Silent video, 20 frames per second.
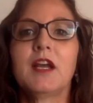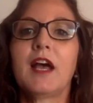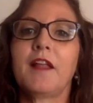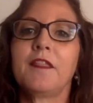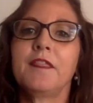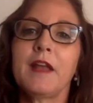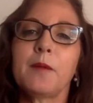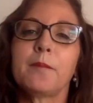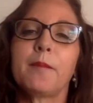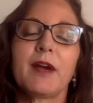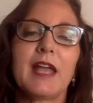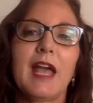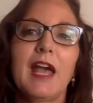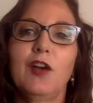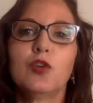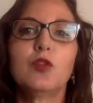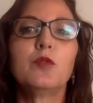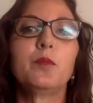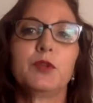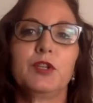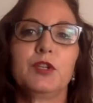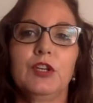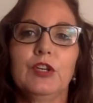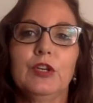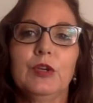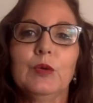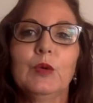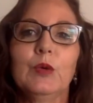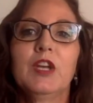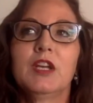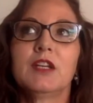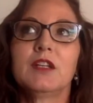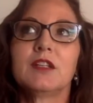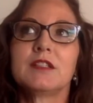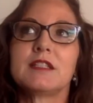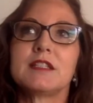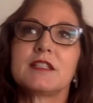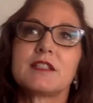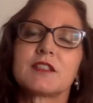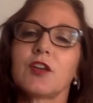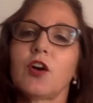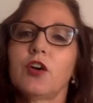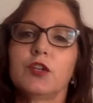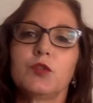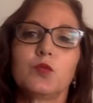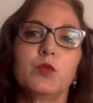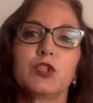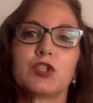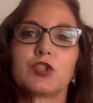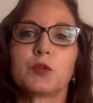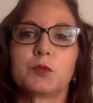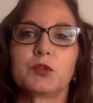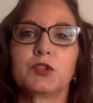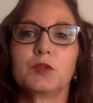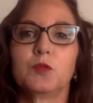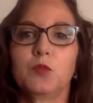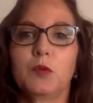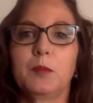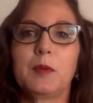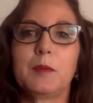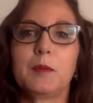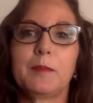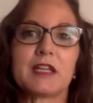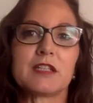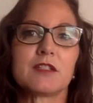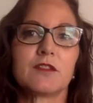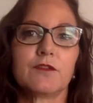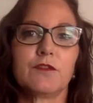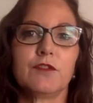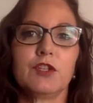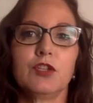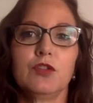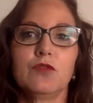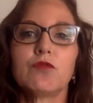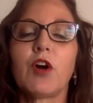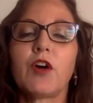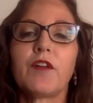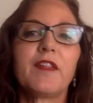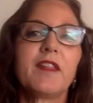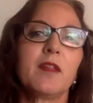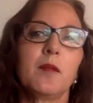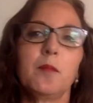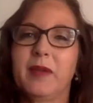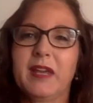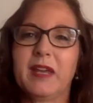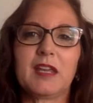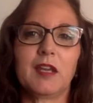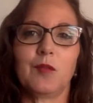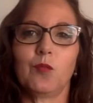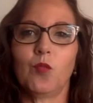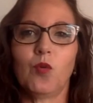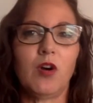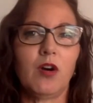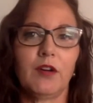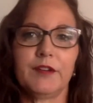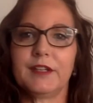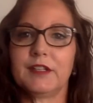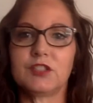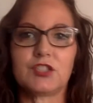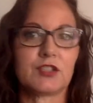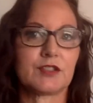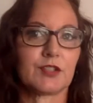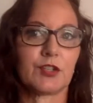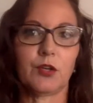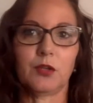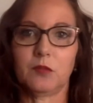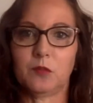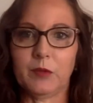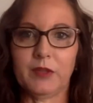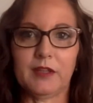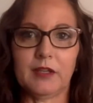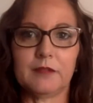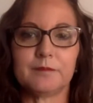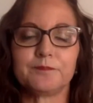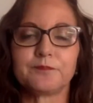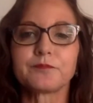And that might help you decide which option will be better for you rather than picking one and just going with it.